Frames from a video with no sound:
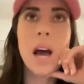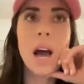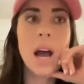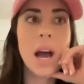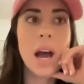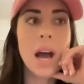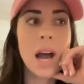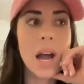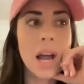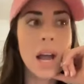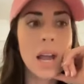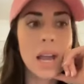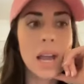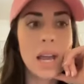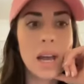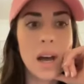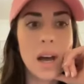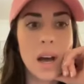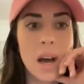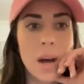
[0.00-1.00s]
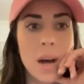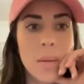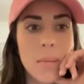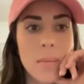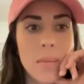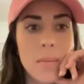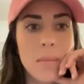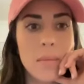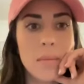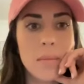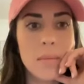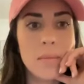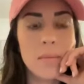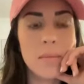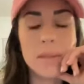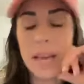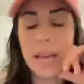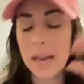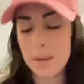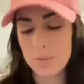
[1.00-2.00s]

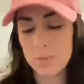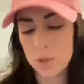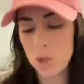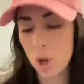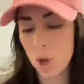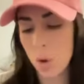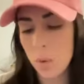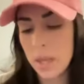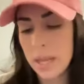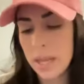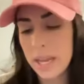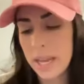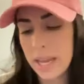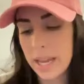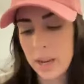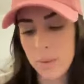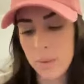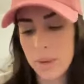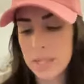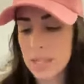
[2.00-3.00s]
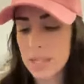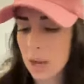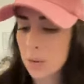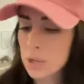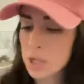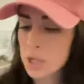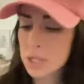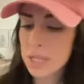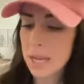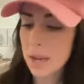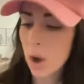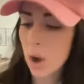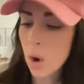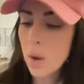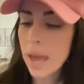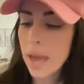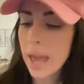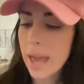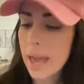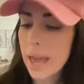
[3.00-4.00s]
yeah. So anyways, I was just like,
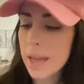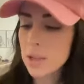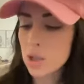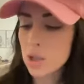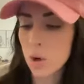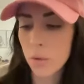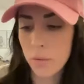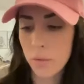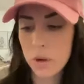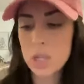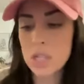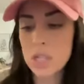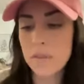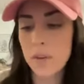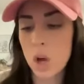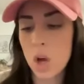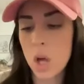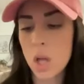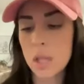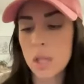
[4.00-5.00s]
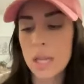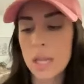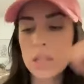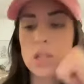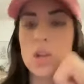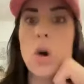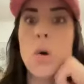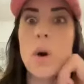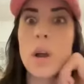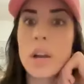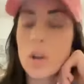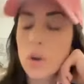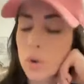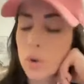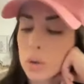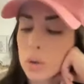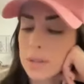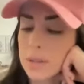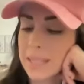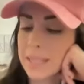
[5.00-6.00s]
okay, so first of all, let's go on a
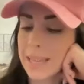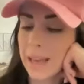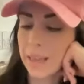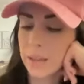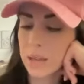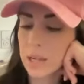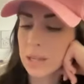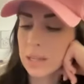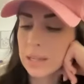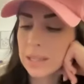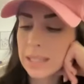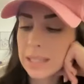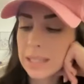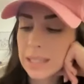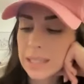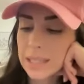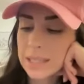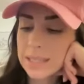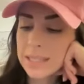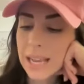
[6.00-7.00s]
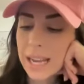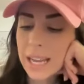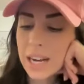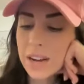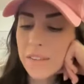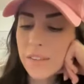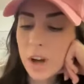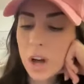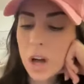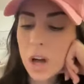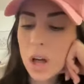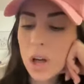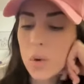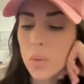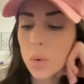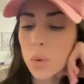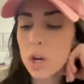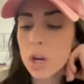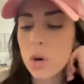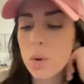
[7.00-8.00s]
cruise together. Second of all,
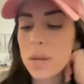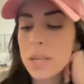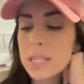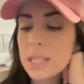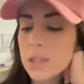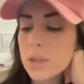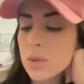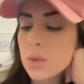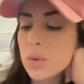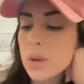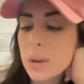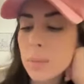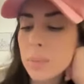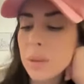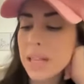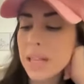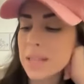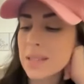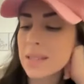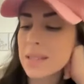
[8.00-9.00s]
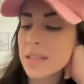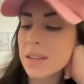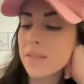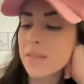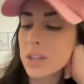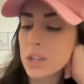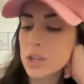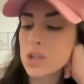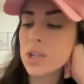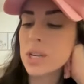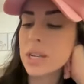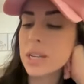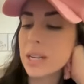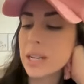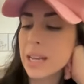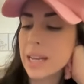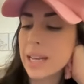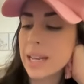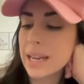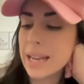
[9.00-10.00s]
we're going to Plexus Convention
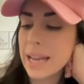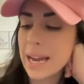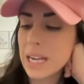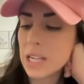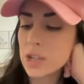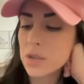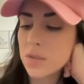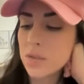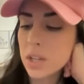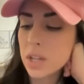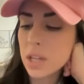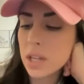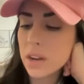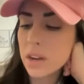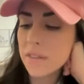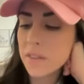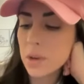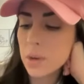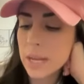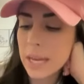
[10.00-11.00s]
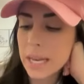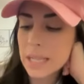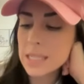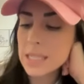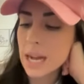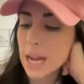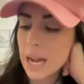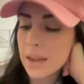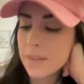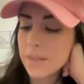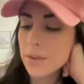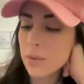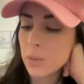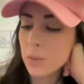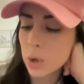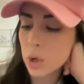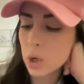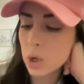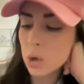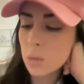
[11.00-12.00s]
in Nashville in a few days. I have a
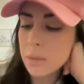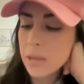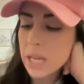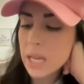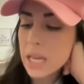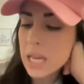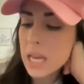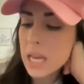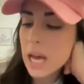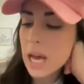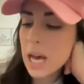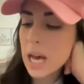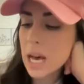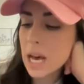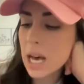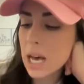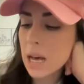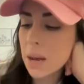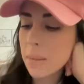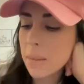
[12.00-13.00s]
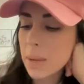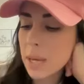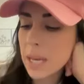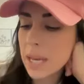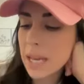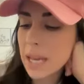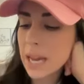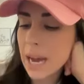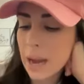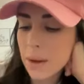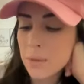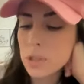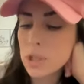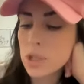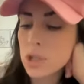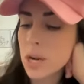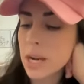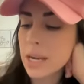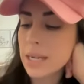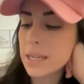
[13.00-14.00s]
room. I was
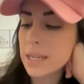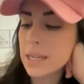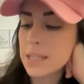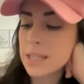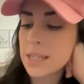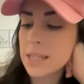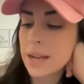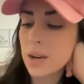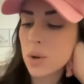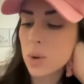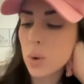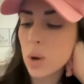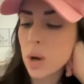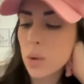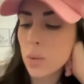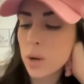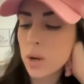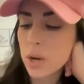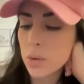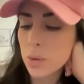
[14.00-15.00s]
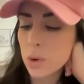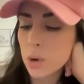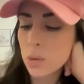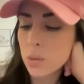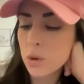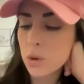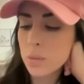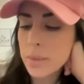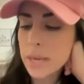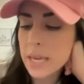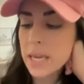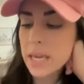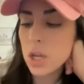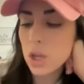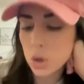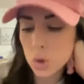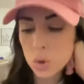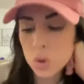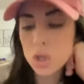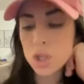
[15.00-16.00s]
trying to decide who I want to room with me.
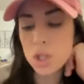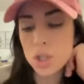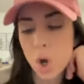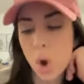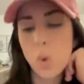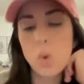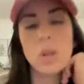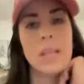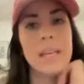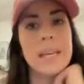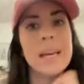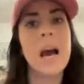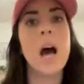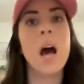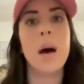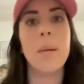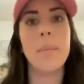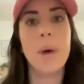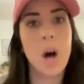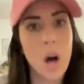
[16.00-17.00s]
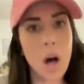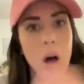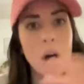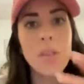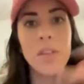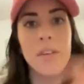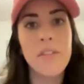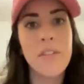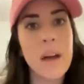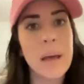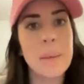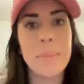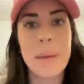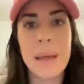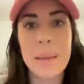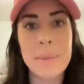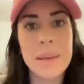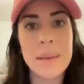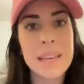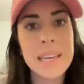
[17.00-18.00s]
You should totally come. All the fun,
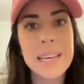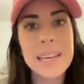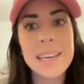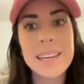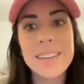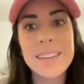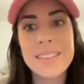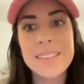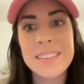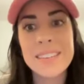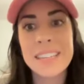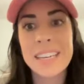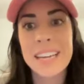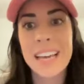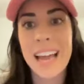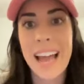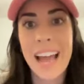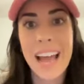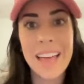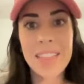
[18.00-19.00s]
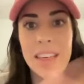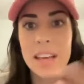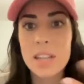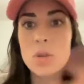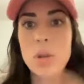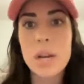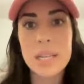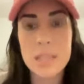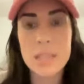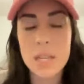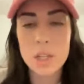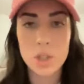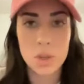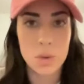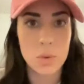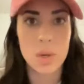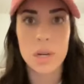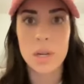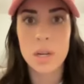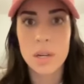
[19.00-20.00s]
baby. And that's what I sent
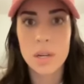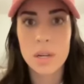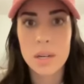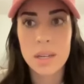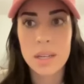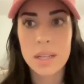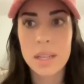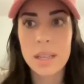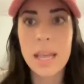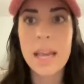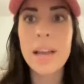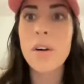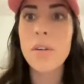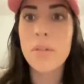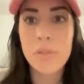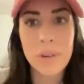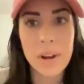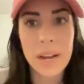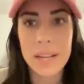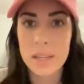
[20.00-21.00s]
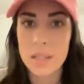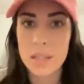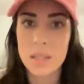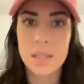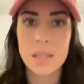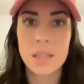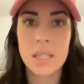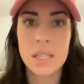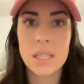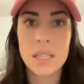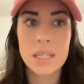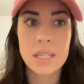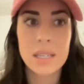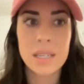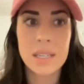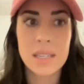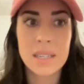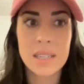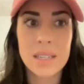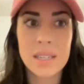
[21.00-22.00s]
to her, like a friend.
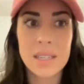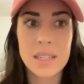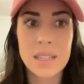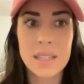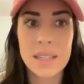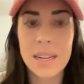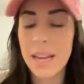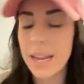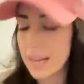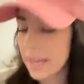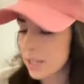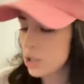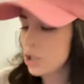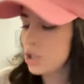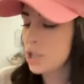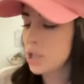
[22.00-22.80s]
And